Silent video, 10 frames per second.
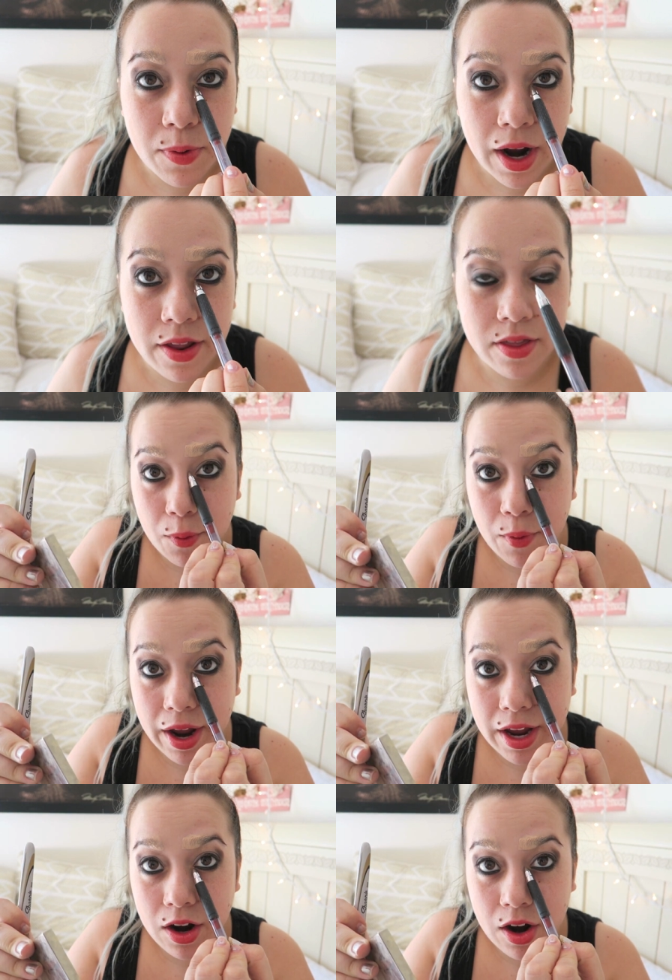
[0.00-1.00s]
it right in,
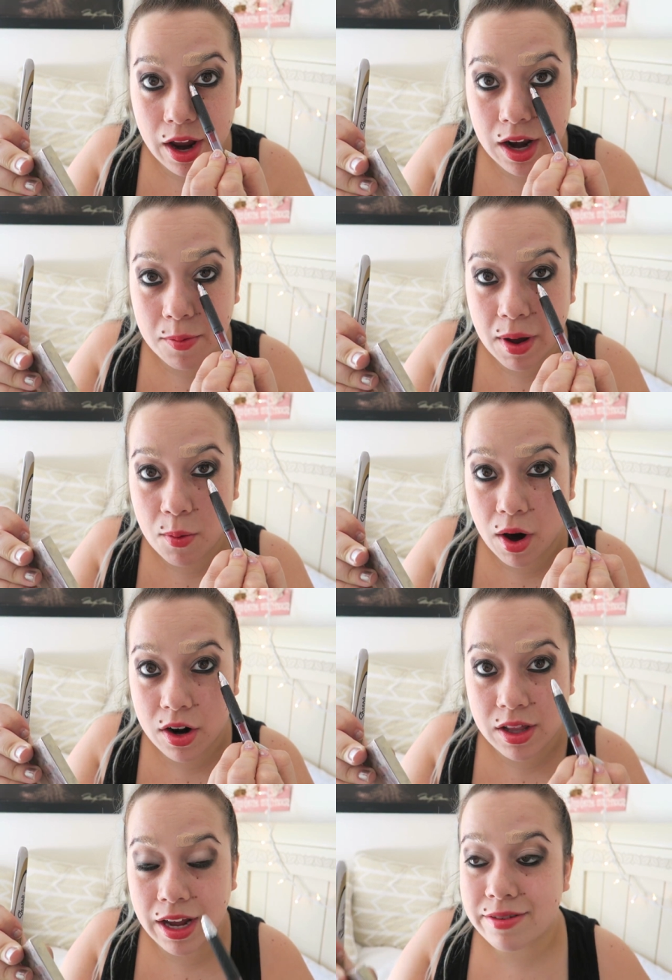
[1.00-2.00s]
right here and in my
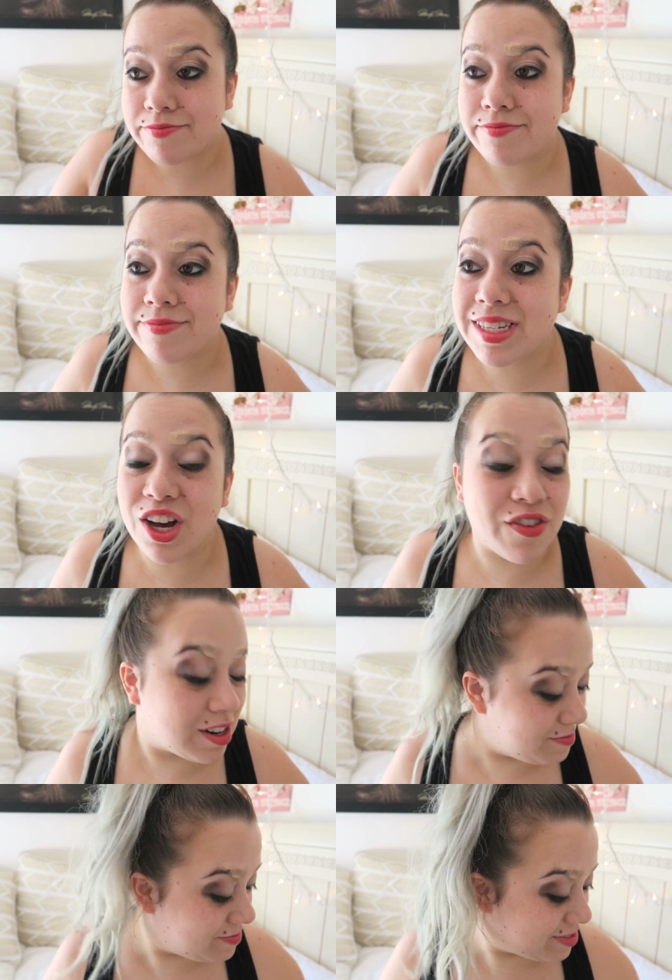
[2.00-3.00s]
waterline.
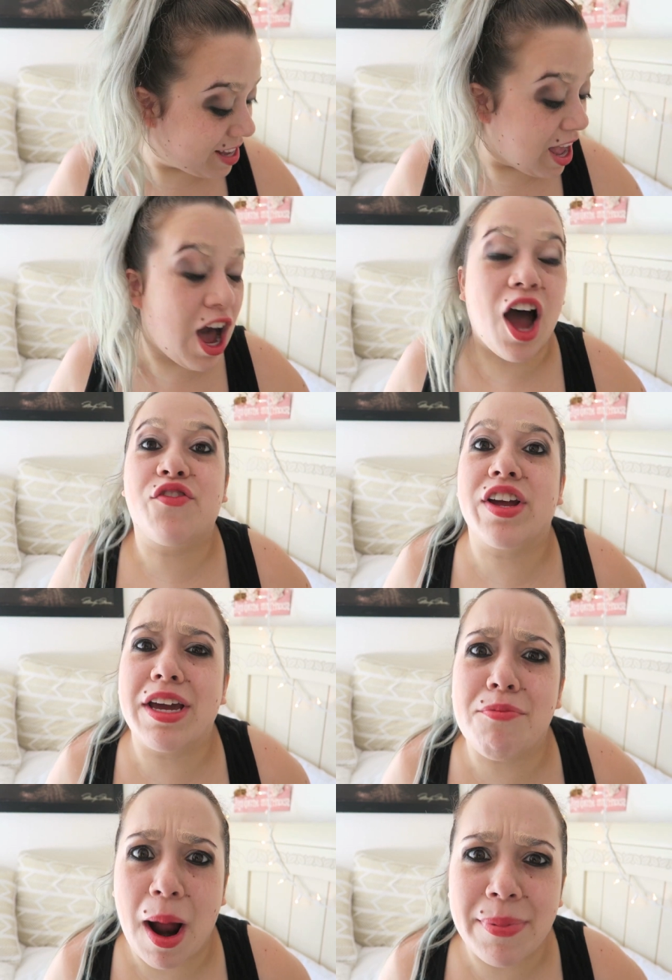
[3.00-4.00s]
Silver. A
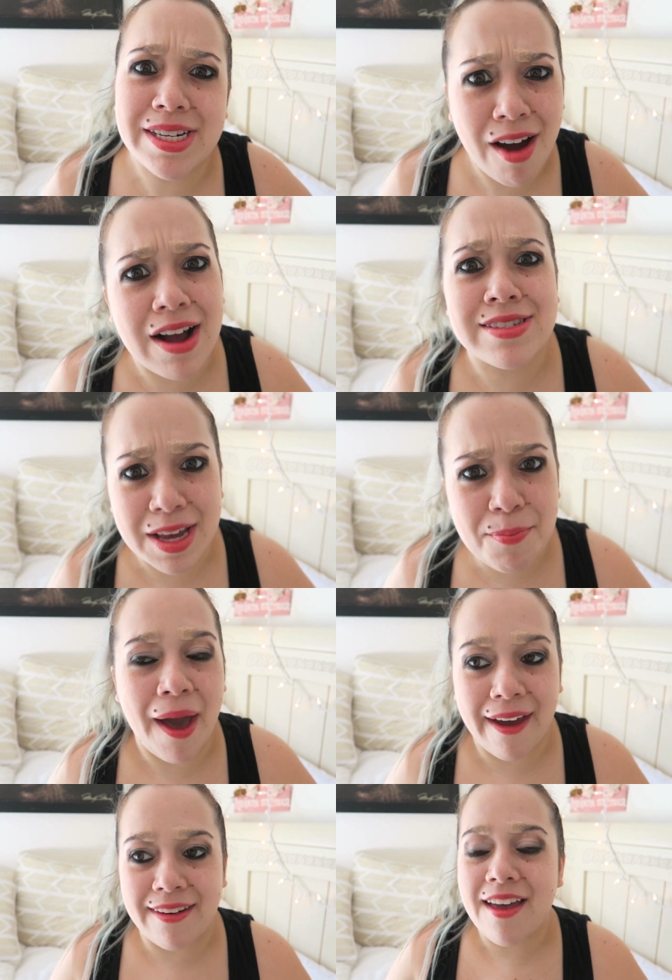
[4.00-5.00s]
freaking probably toxic
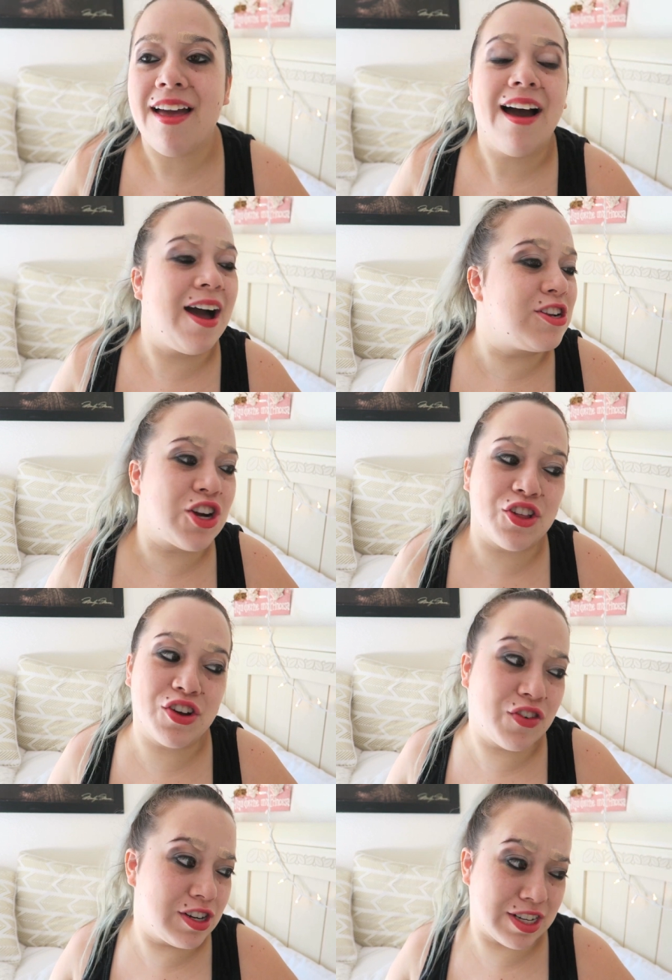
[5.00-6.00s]
pen. I tried to
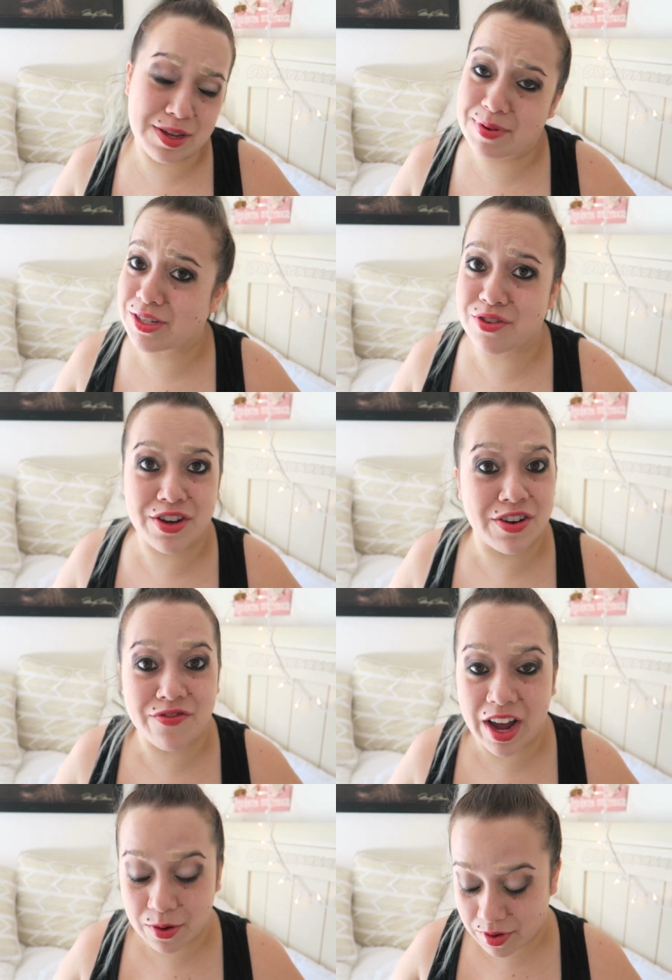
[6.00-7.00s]
look for a jelly pencil and I
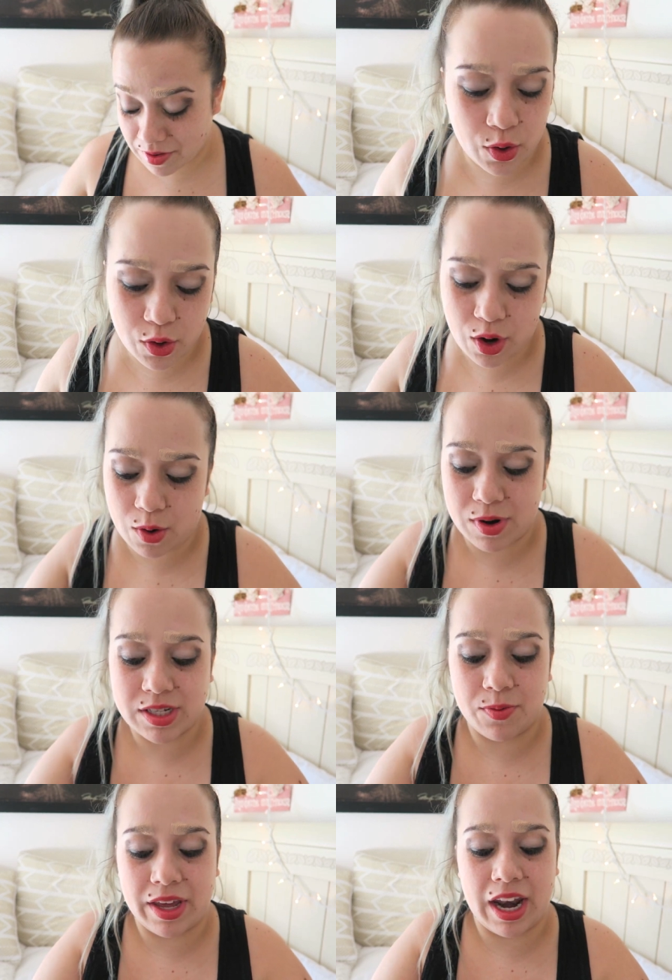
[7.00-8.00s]
couldn't find one. You know how
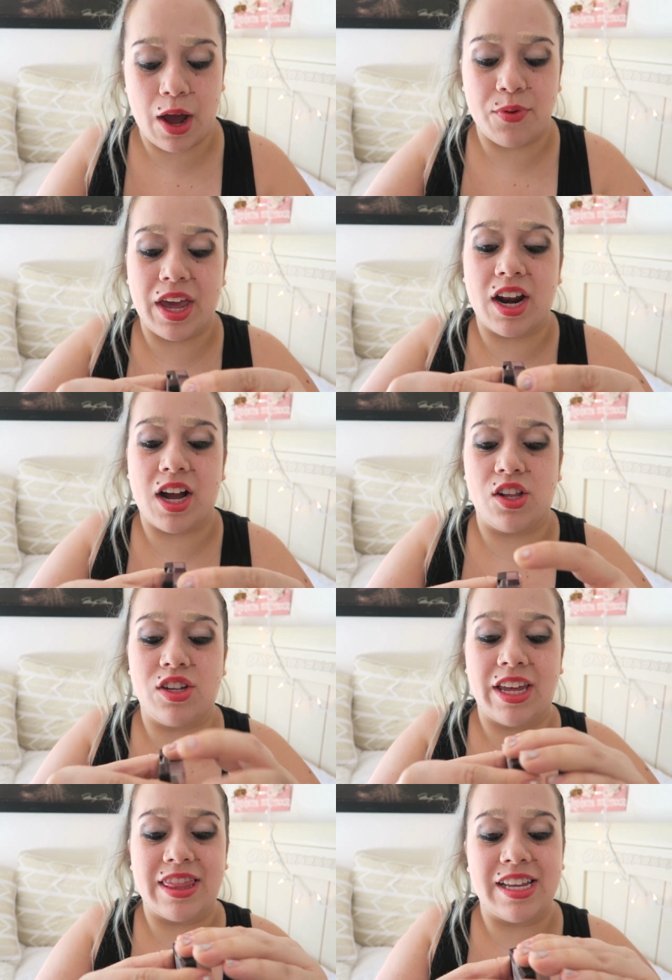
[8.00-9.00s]
worse it would get? I would get a
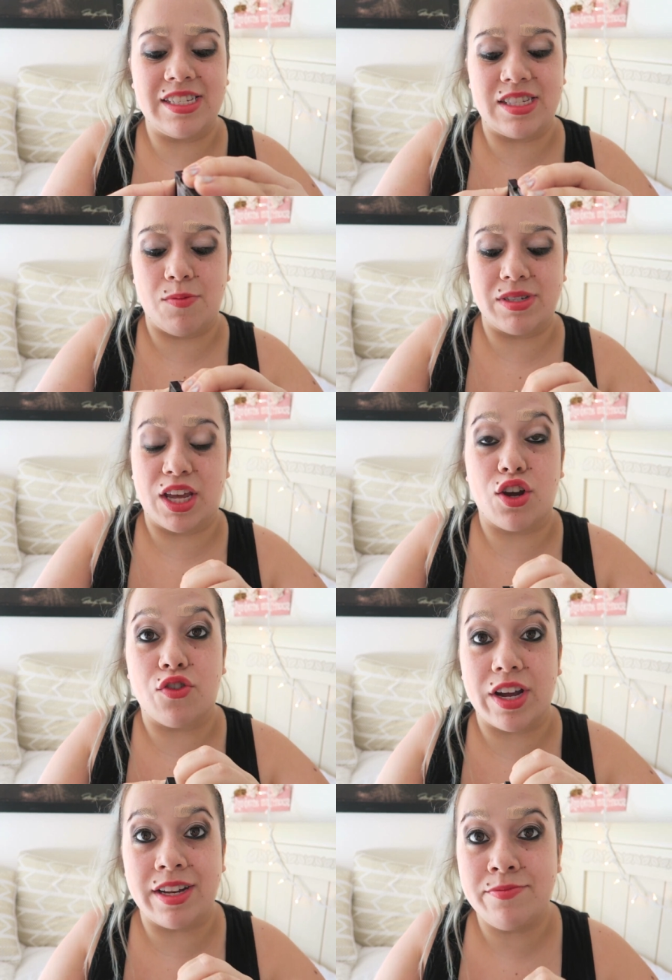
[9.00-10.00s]
color like this that was like
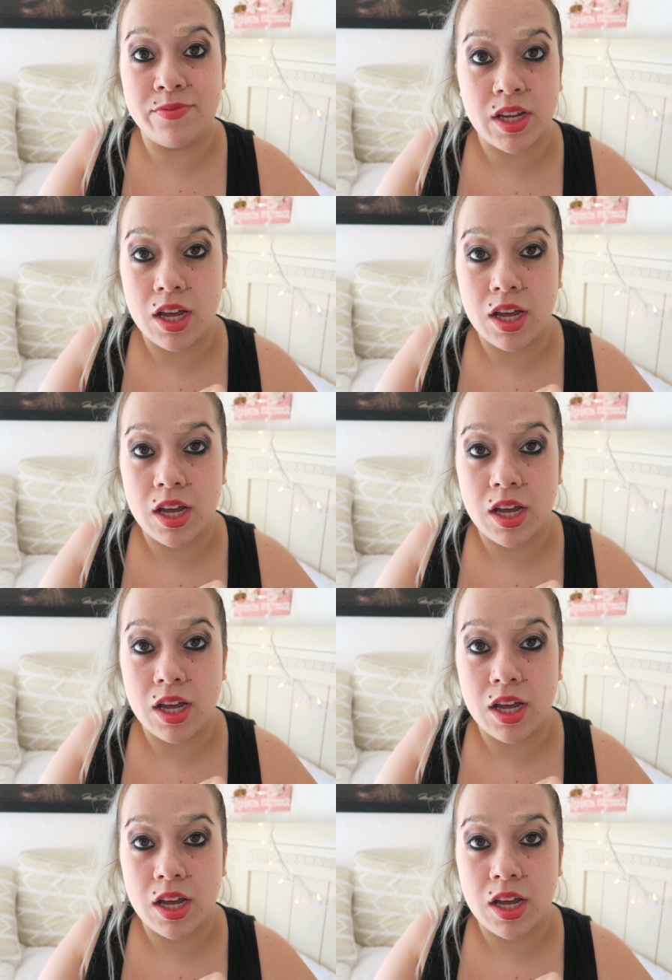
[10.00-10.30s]
green.